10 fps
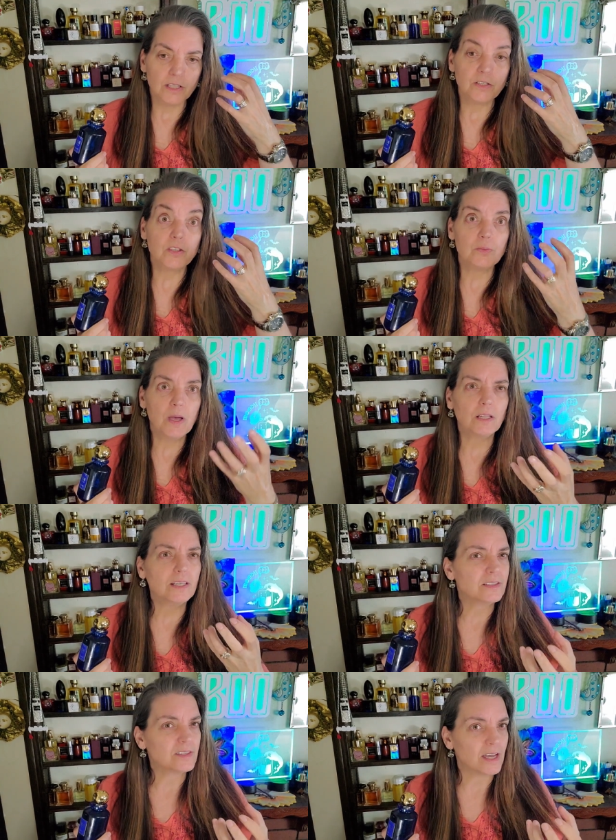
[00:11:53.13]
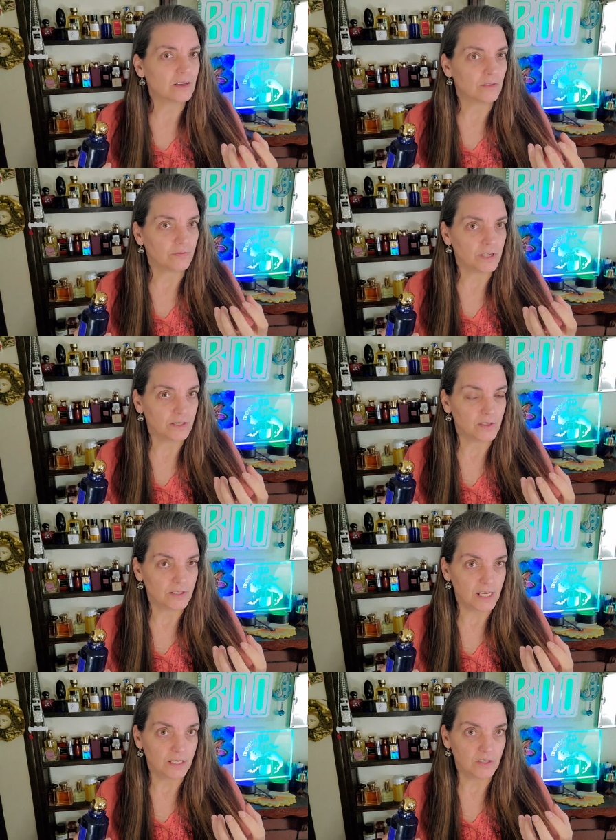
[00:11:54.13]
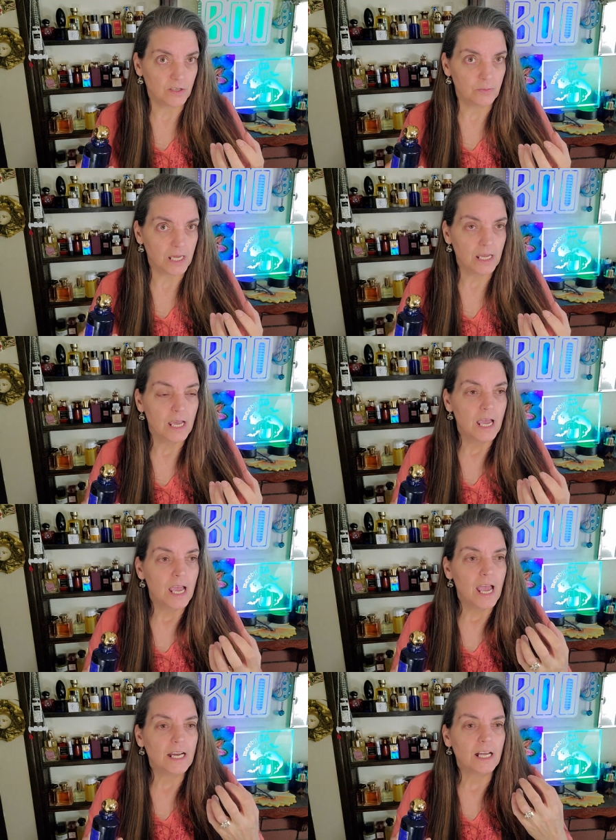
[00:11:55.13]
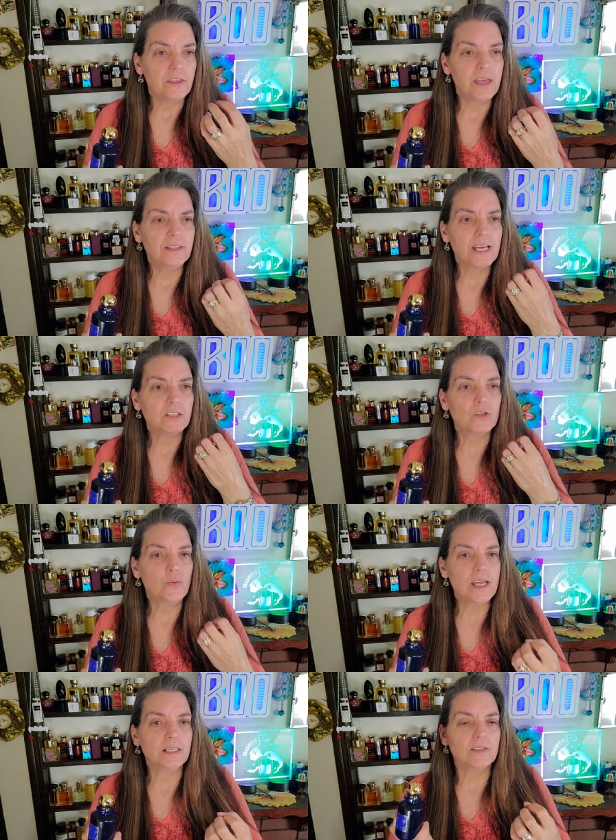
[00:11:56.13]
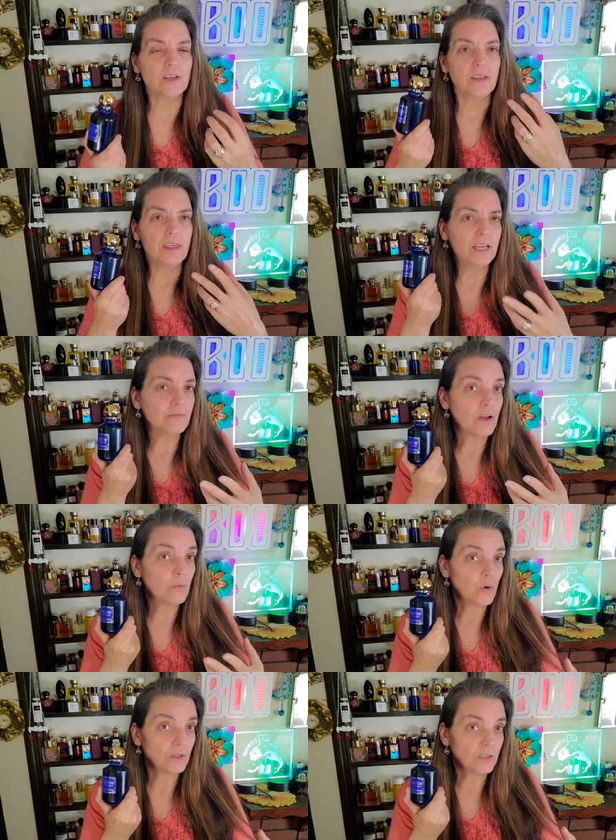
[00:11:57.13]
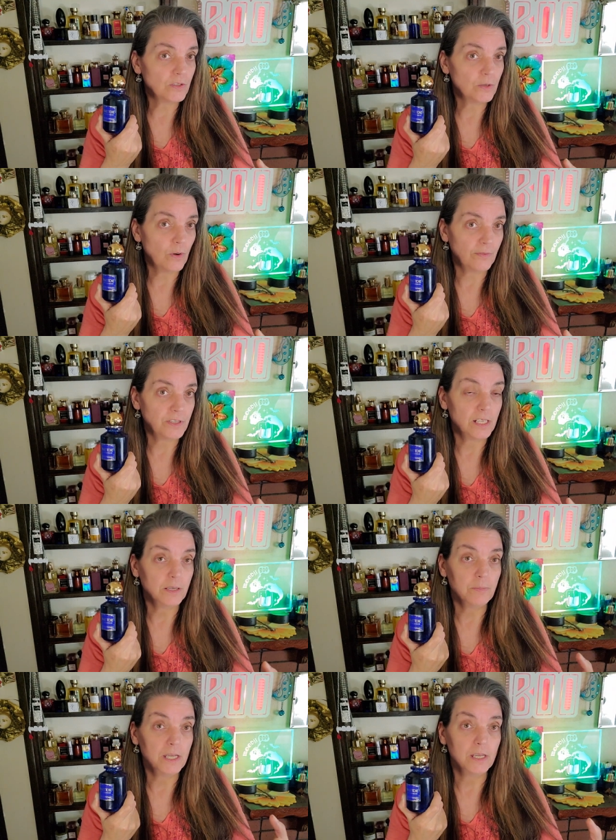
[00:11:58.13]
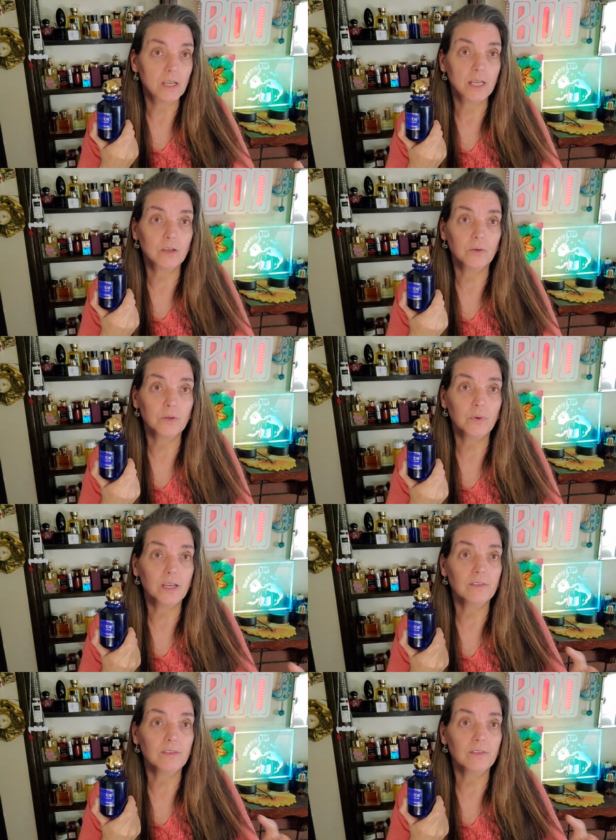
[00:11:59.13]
The smell itself is intense to me. And I think that sweetness, I think if I wore this too often, it'd be, it'd go the